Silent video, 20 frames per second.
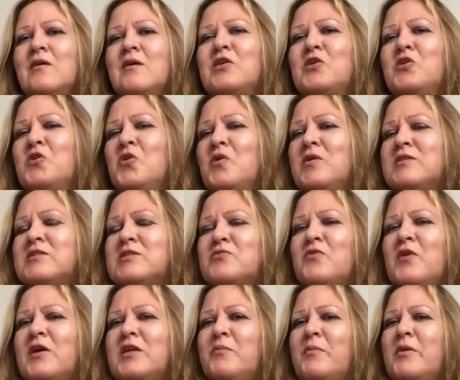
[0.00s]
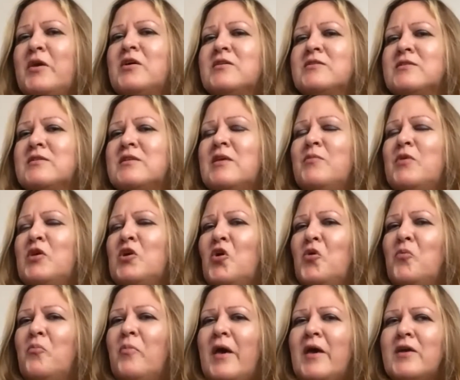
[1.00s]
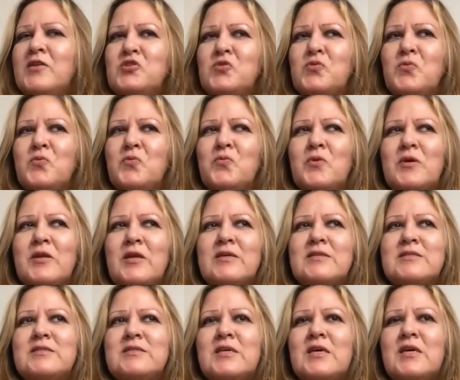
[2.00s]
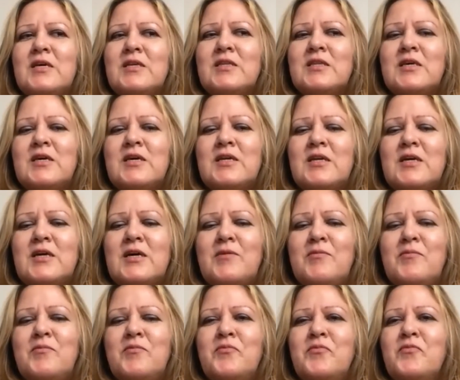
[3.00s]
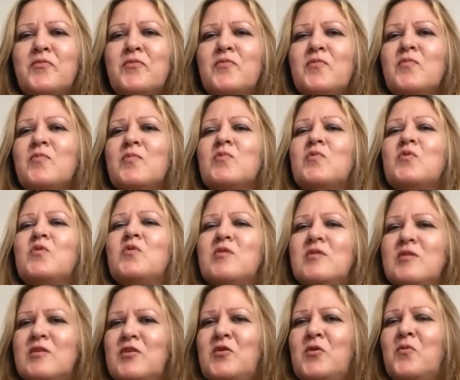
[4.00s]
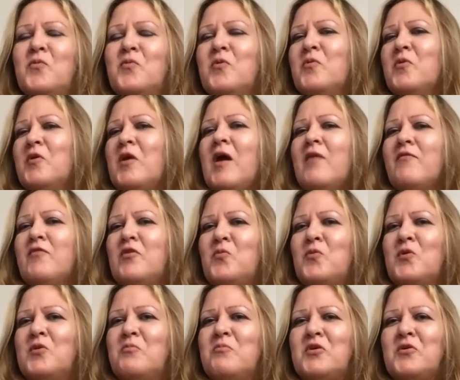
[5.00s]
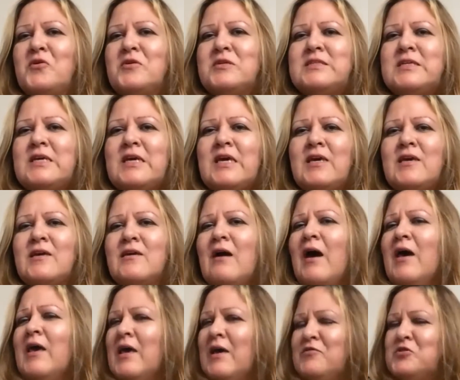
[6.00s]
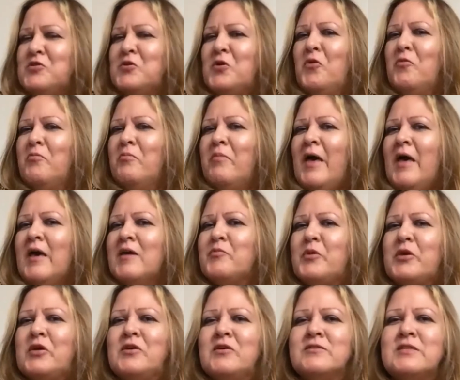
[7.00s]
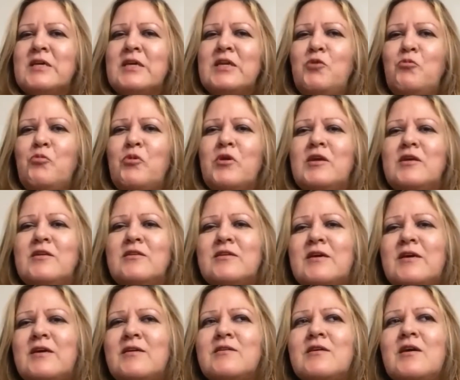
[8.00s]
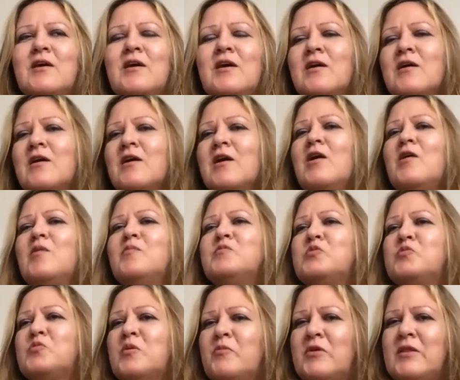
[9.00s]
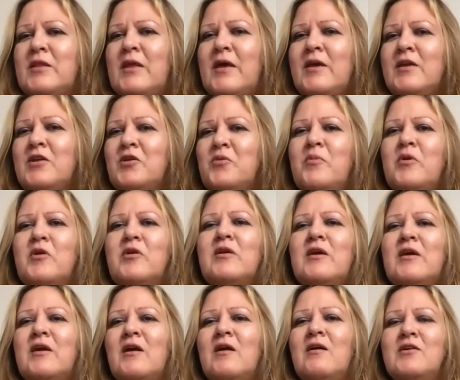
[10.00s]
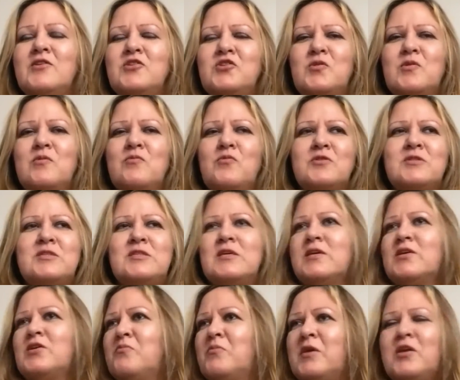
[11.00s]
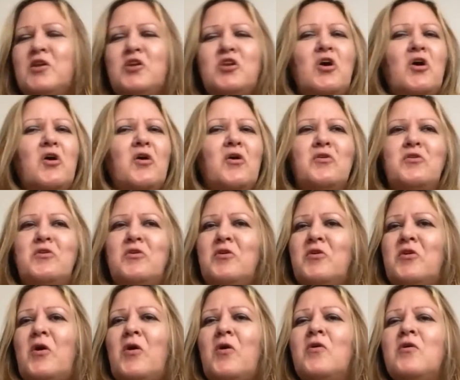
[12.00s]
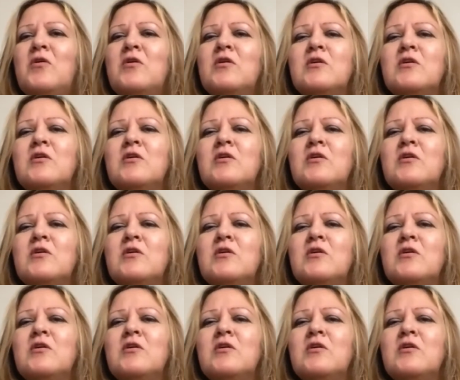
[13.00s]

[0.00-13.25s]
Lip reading: It's funny because let me go back to when I said that we were having one meal a day. I have to go back because anybody that comes from a Latin American country would say to me, no, no, no.